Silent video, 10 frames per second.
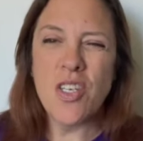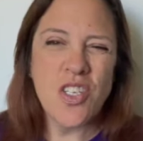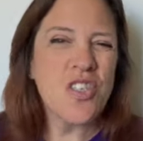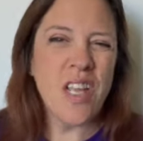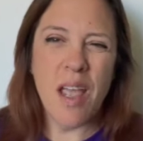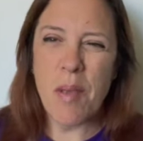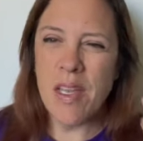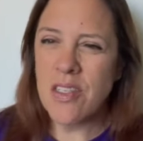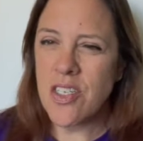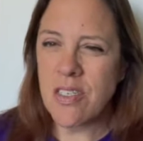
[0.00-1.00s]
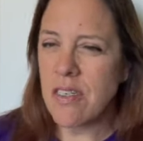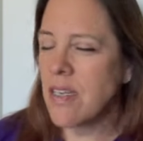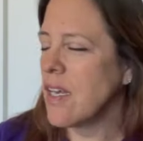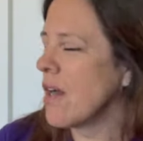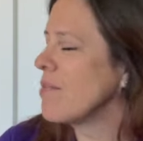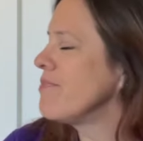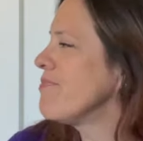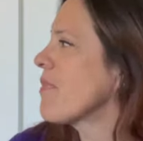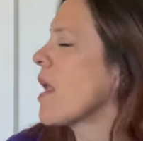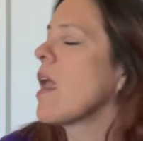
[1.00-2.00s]
damage and.
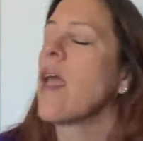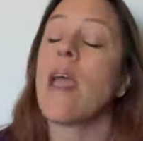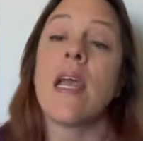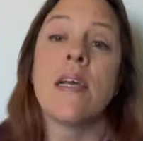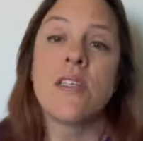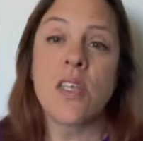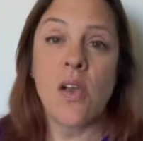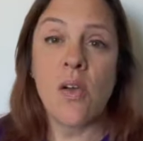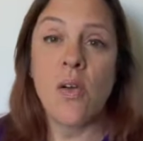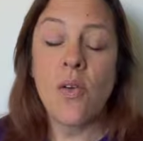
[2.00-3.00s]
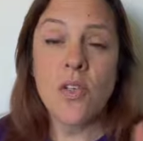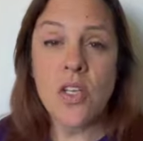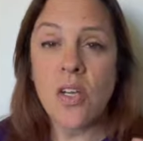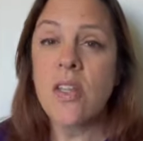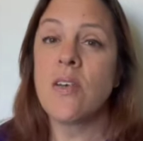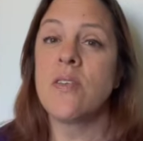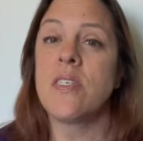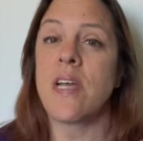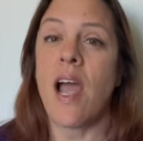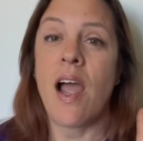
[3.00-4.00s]
So took those
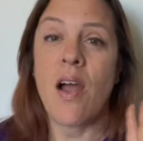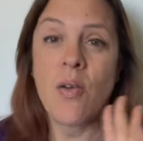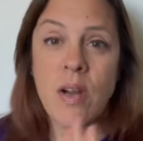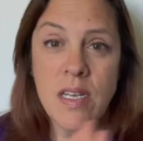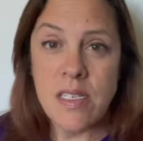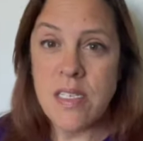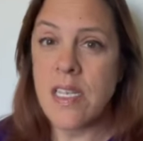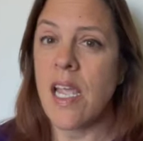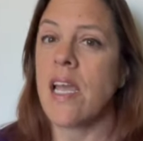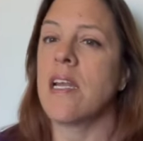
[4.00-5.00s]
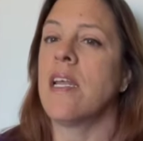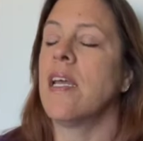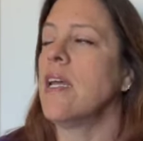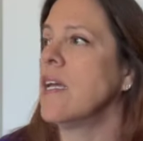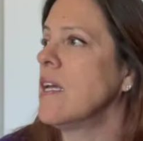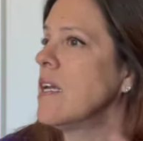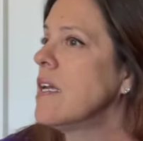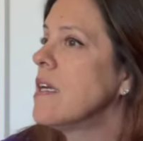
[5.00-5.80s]
down, sanded,